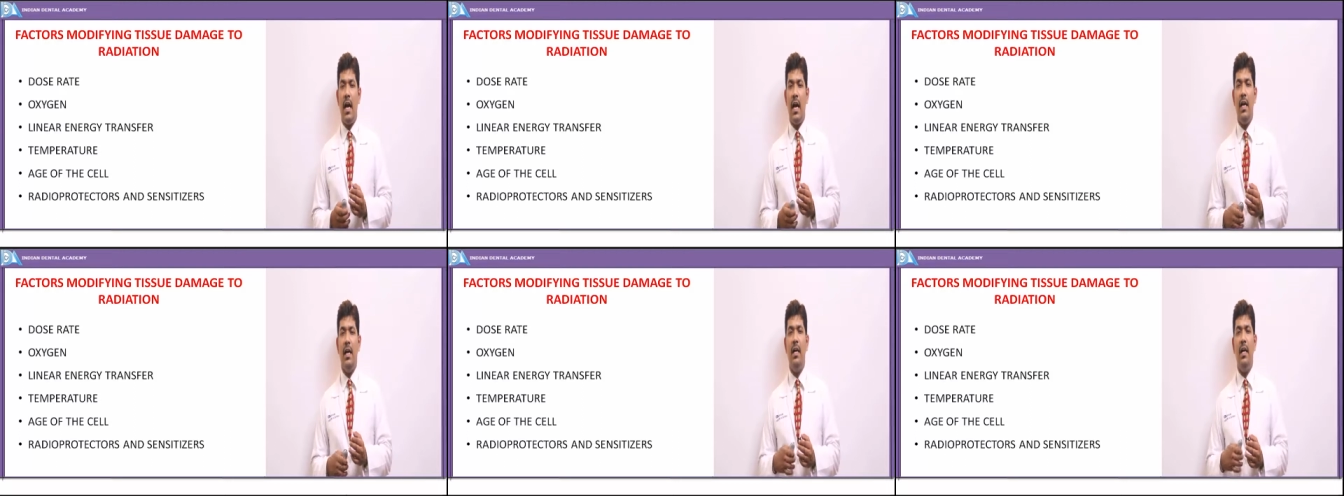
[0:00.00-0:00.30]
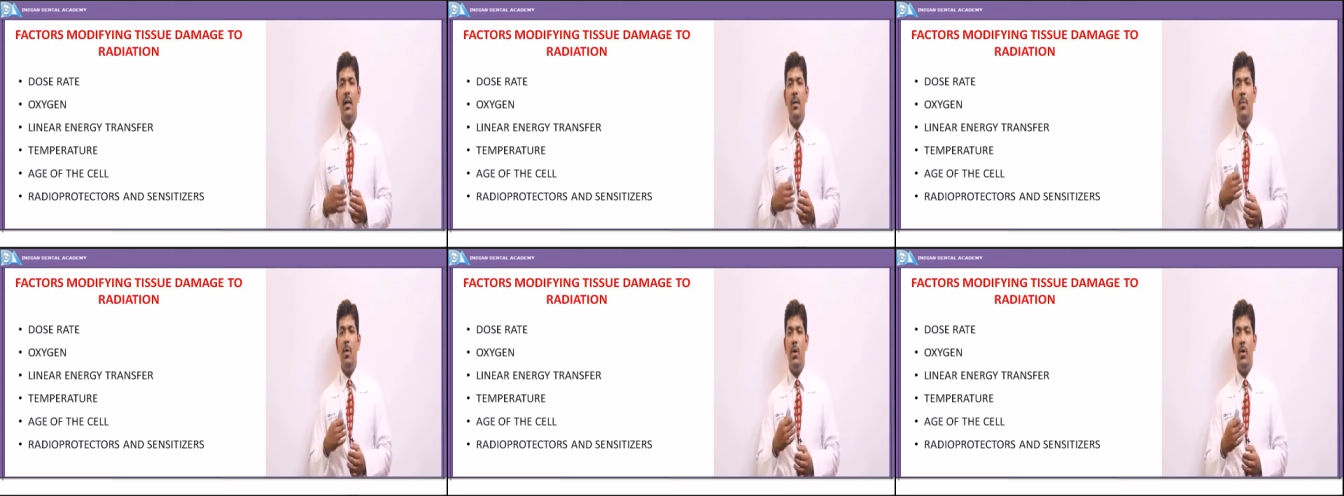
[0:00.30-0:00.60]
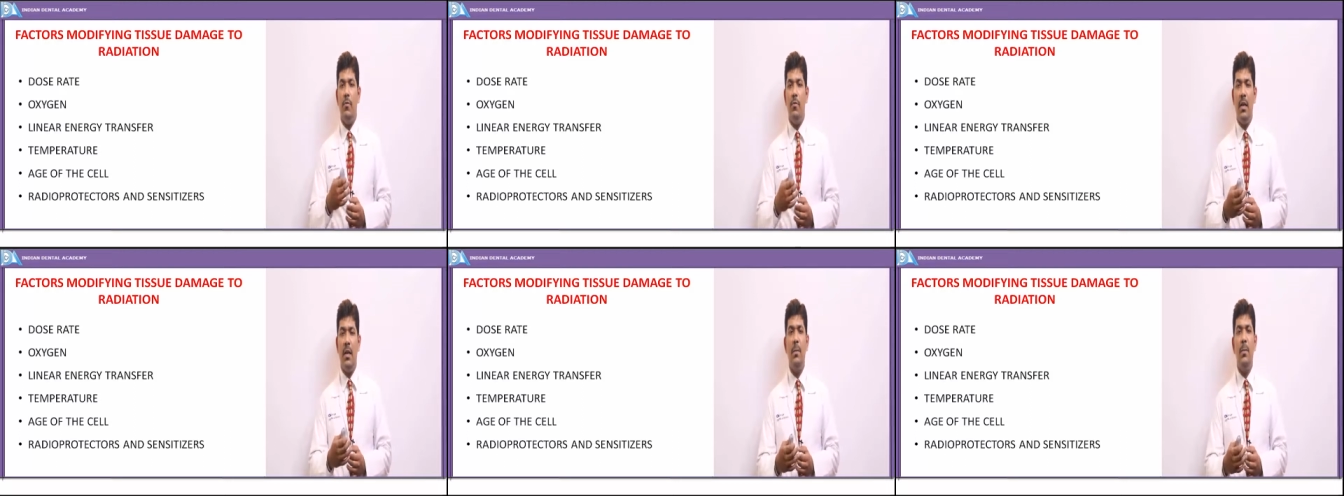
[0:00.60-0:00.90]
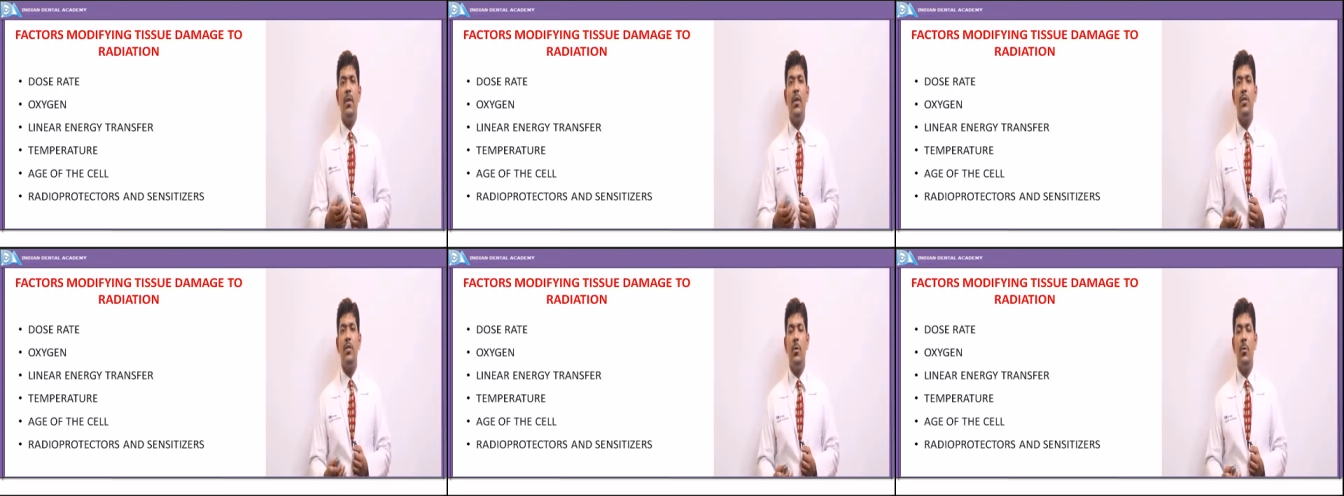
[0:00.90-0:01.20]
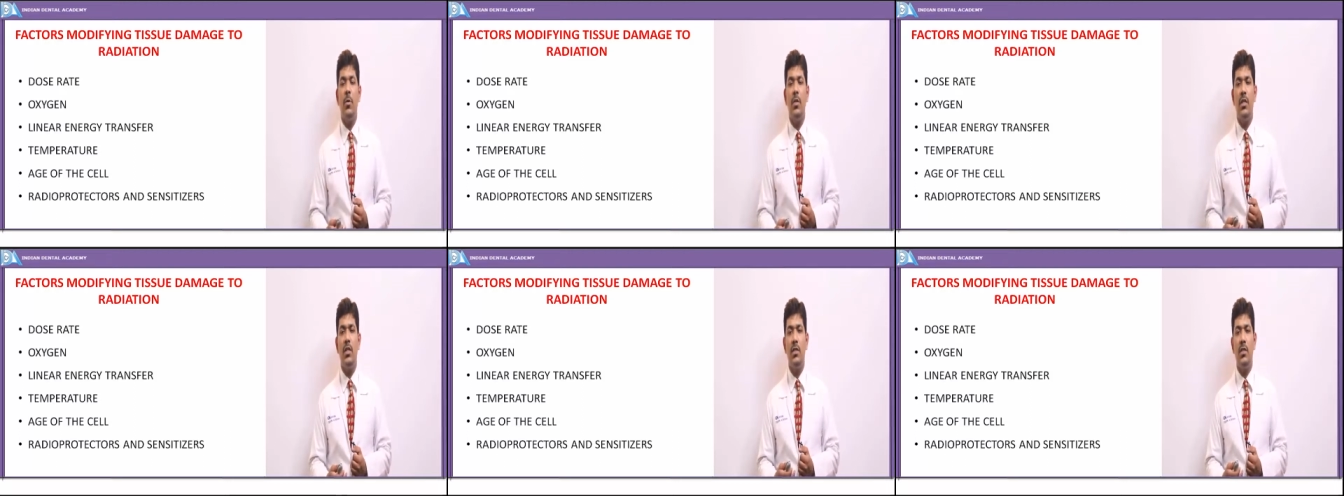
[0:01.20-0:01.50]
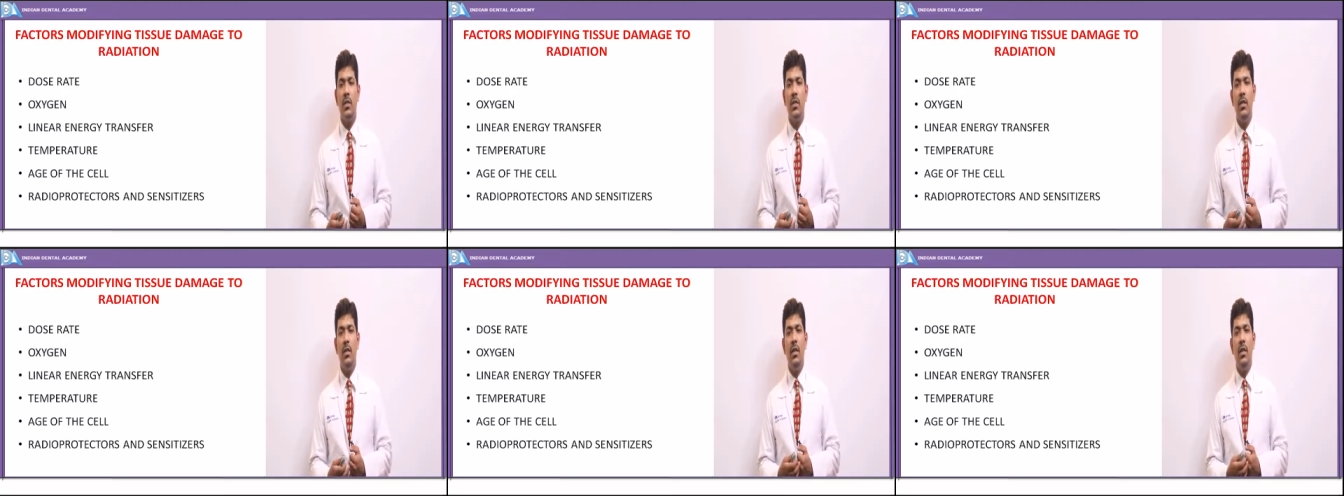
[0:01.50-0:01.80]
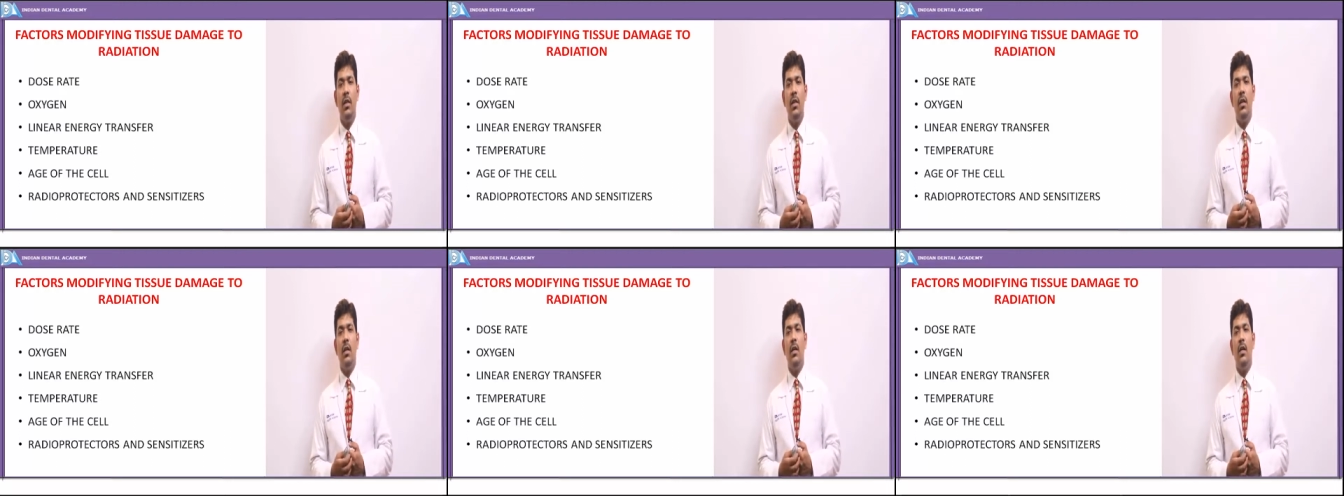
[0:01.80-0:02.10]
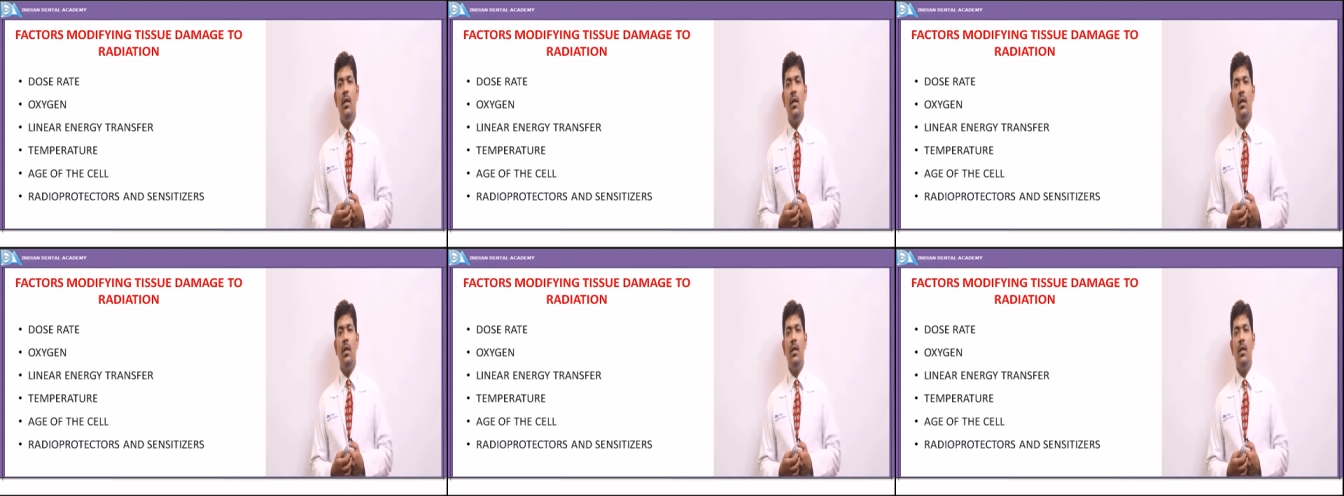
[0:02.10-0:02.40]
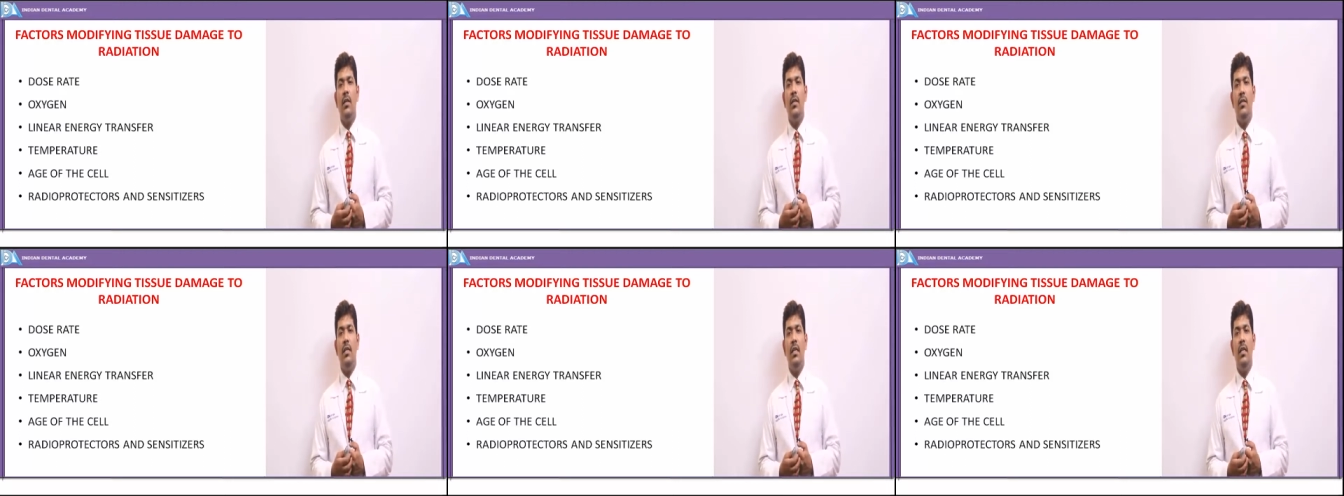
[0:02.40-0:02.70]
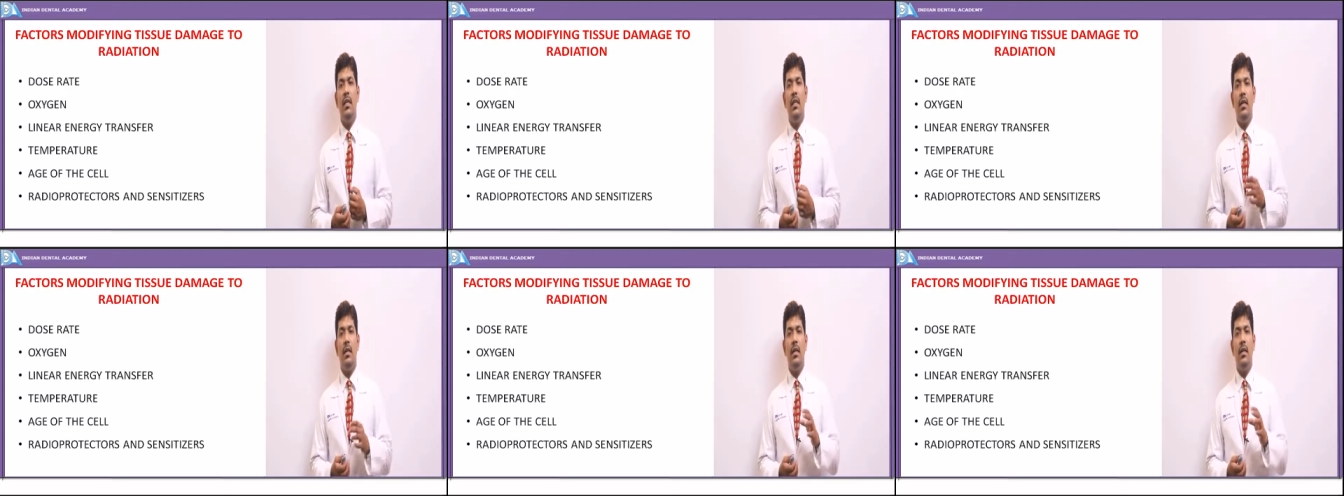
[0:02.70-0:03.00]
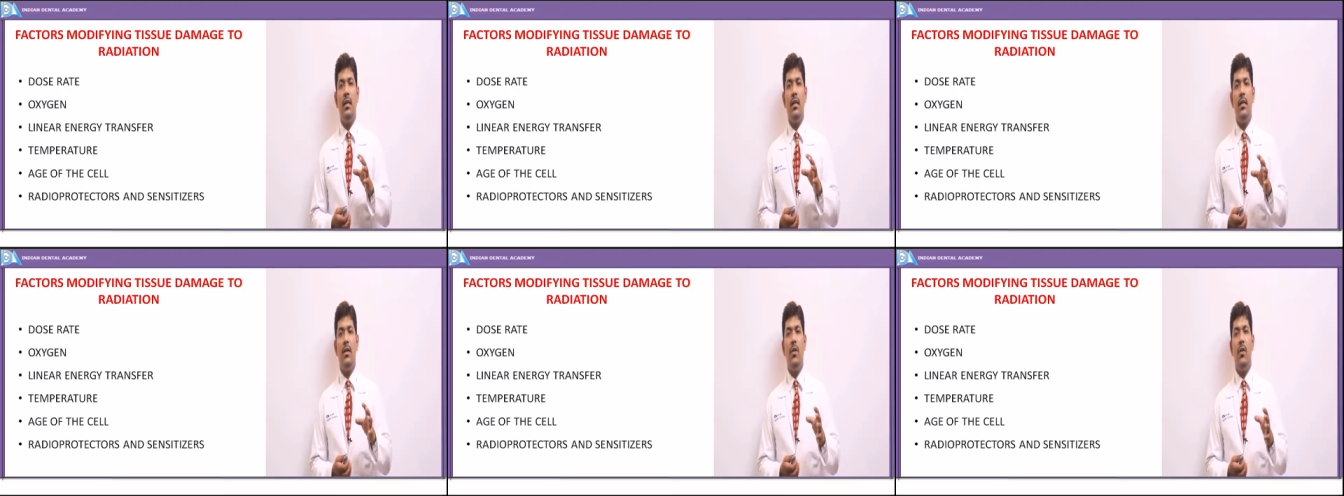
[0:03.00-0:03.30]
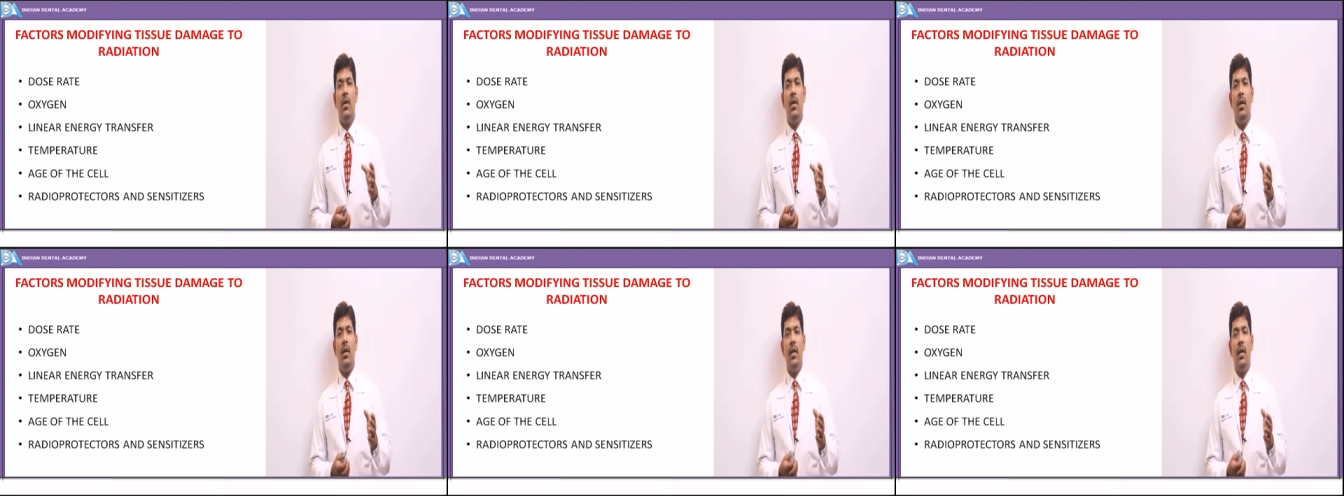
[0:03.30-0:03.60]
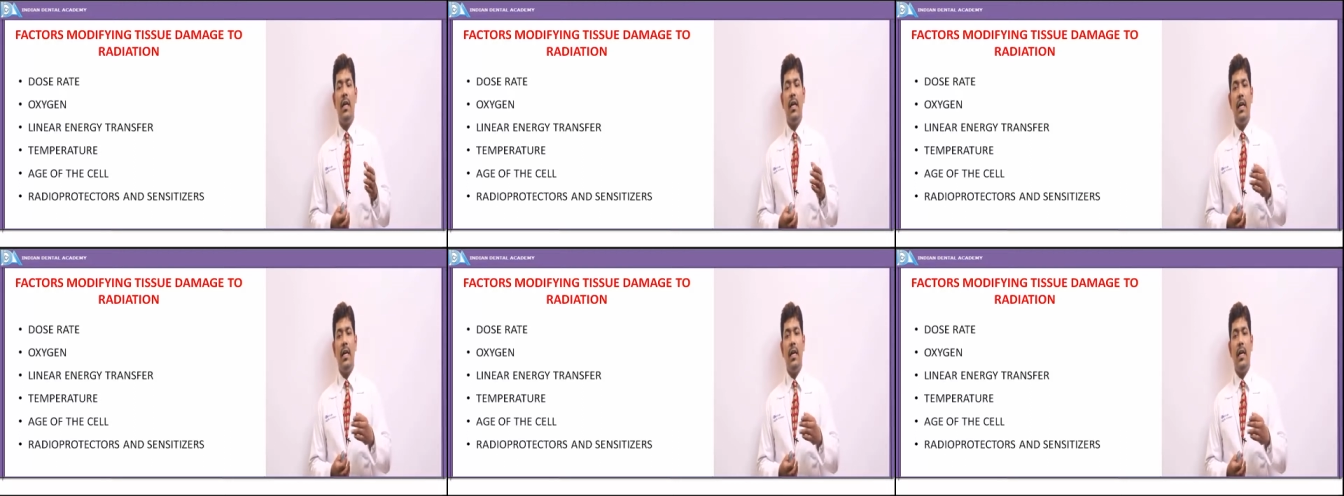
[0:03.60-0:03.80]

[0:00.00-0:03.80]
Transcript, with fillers: higher amount of temperature which is uh, seen uh, or uh,